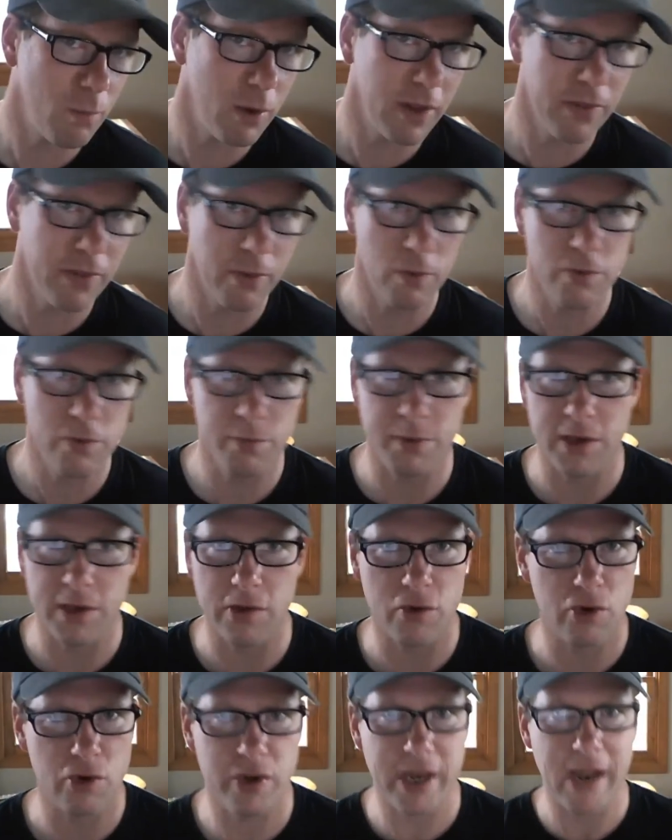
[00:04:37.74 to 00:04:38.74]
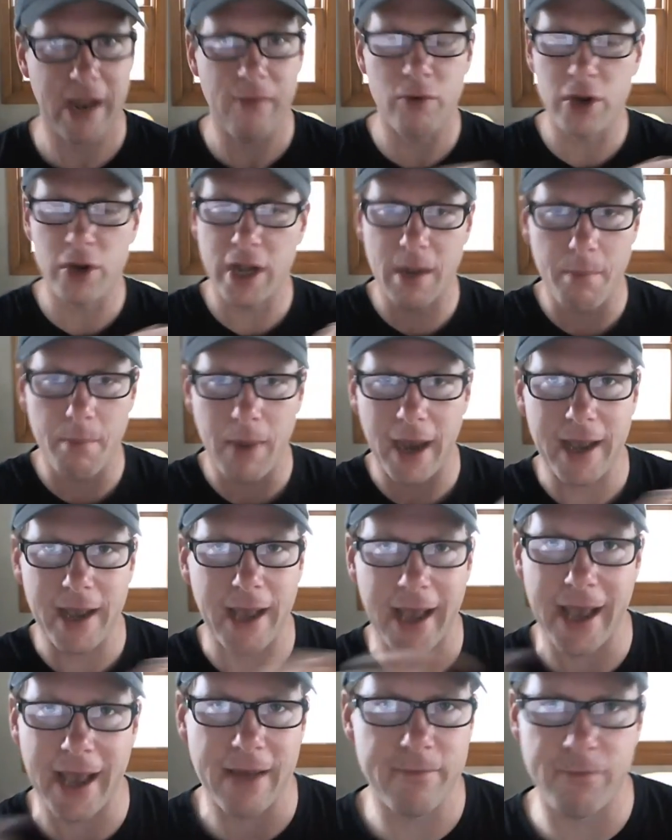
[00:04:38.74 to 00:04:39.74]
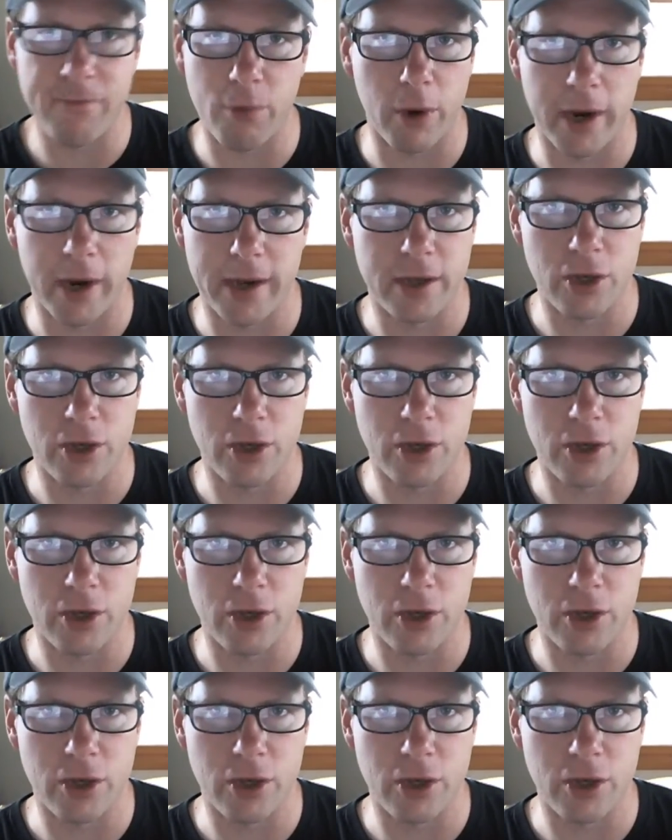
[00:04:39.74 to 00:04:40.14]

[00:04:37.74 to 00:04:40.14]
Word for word: one of those because you're never going to buy a head for it.